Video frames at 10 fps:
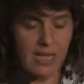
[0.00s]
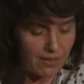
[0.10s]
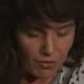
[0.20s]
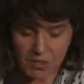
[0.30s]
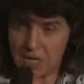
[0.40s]

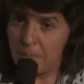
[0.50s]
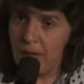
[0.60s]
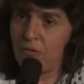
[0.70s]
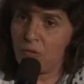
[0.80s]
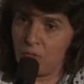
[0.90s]
If you come
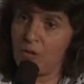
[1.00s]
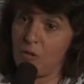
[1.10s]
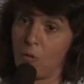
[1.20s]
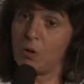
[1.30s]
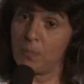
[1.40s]
out through the
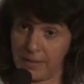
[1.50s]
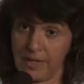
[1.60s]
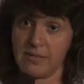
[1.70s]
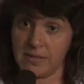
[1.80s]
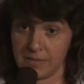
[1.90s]
lower
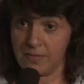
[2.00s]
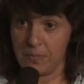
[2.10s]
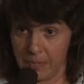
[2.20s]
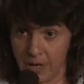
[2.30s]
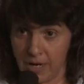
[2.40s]
places of the
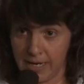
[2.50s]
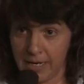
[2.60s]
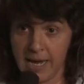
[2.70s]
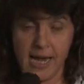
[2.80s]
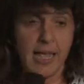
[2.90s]
body
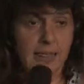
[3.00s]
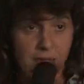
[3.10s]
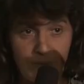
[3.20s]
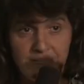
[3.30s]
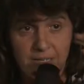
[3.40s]

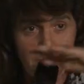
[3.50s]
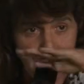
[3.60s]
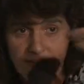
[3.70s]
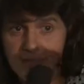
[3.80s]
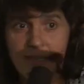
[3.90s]
that
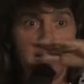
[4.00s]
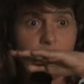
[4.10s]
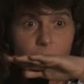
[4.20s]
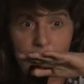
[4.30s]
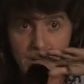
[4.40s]
resonate
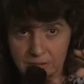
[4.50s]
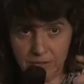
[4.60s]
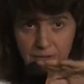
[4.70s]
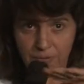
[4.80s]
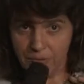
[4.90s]
with
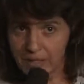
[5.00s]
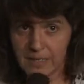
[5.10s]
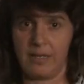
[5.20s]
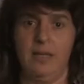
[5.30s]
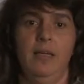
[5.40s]

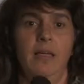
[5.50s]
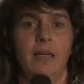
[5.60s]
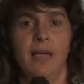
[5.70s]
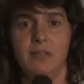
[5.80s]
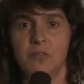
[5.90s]
different
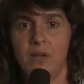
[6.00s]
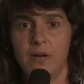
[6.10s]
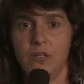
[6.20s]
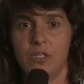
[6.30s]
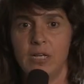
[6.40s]
kinds of
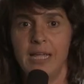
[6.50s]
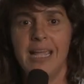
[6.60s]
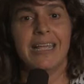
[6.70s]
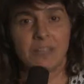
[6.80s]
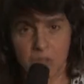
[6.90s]
energy,
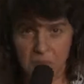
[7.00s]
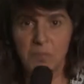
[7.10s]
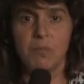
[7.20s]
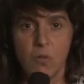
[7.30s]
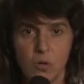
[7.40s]
it's going to
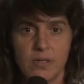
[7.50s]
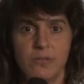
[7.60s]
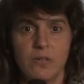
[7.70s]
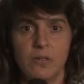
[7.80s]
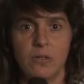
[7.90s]
be more
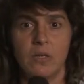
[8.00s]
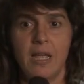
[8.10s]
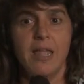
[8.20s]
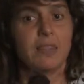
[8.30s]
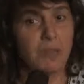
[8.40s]
difficult.
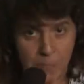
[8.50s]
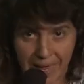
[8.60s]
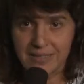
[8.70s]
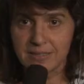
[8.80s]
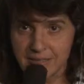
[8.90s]
The
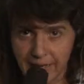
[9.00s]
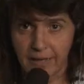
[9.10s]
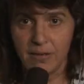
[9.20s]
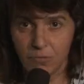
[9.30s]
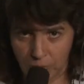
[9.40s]
best
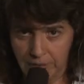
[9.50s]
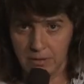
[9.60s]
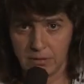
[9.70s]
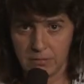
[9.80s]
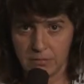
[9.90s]
thing,
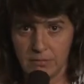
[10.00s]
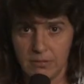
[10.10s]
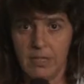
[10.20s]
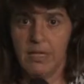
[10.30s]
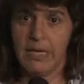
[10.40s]
really,
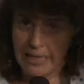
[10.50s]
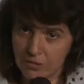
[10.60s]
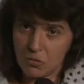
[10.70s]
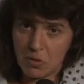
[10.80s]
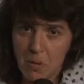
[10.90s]

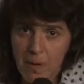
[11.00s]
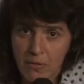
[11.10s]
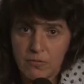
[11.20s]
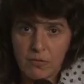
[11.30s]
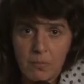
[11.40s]
is to come
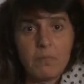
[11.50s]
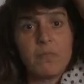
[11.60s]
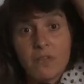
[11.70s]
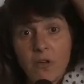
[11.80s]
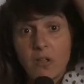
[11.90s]
out from
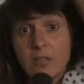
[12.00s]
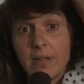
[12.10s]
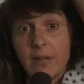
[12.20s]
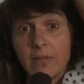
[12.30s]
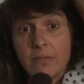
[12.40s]
the
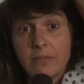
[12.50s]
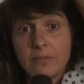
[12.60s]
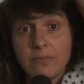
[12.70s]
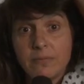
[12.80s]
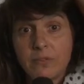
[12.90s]
fontanelle,
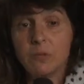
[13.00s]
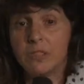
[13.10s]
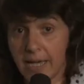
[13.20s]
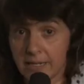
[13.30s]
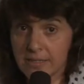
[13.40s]
from
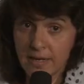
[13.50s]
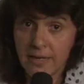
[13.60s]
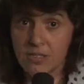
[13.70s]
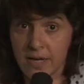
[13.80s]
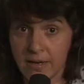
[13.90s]

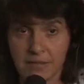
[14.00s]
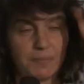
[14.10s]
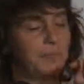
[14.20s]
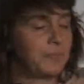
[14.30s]
Sahasrara chakra.